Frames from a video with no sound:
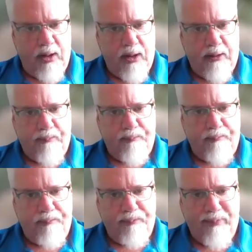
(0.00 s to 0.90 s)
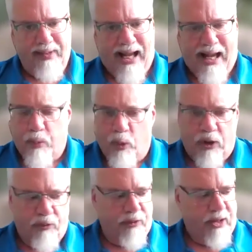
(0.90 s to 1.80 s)
I
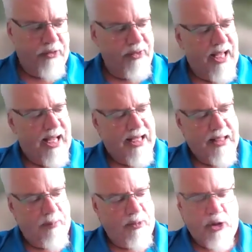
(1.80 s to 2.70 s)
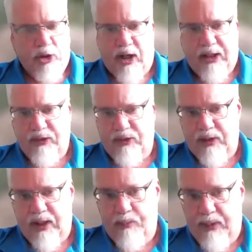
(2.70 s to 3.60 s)
will confess that I am not
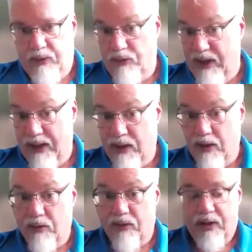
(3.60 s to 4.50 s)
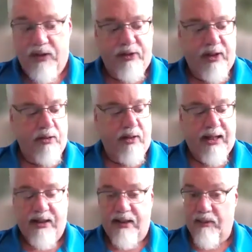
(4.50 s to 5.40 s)
a big fan of the standard
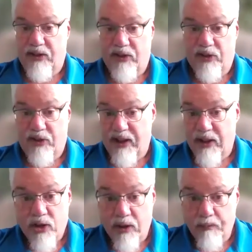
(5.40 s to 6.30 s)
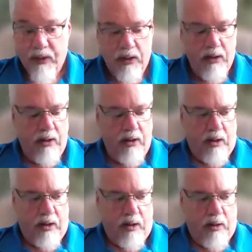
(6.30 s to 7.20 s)
academic dissertation.
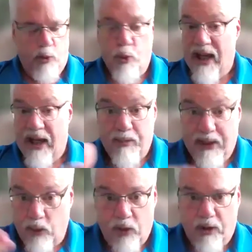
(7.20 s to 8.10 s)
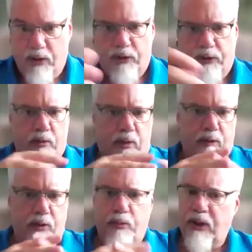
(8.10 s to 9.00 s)
You can be, and you can
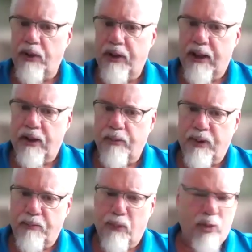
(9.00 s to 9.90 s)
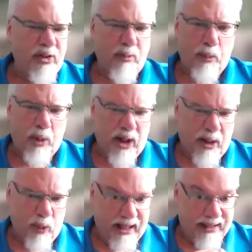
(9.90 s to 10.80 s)
disagree with me on that, but most of them are
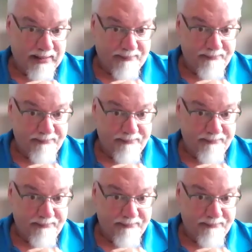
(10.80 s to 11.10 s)
not read,